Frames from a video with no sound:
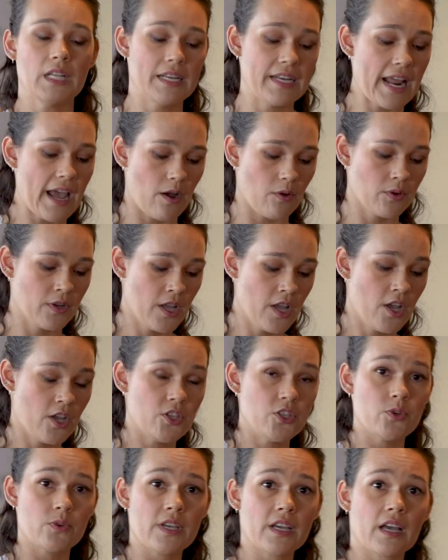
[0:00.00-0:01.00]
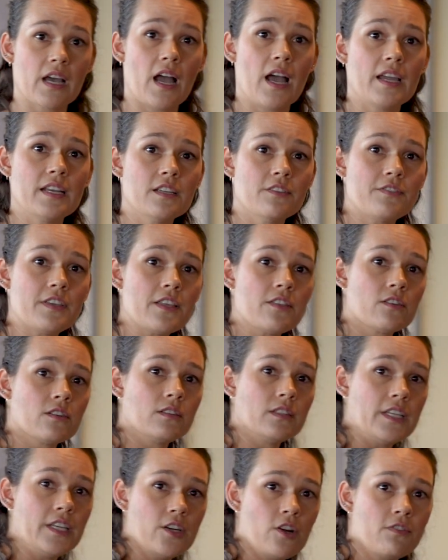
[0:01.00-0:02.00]
Now, you can kind of either
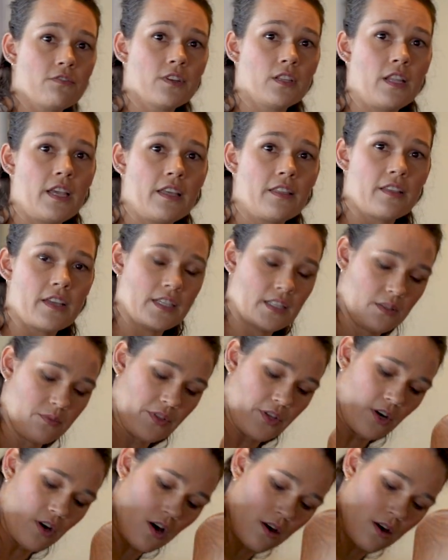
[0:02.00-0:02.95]
lean over like this with your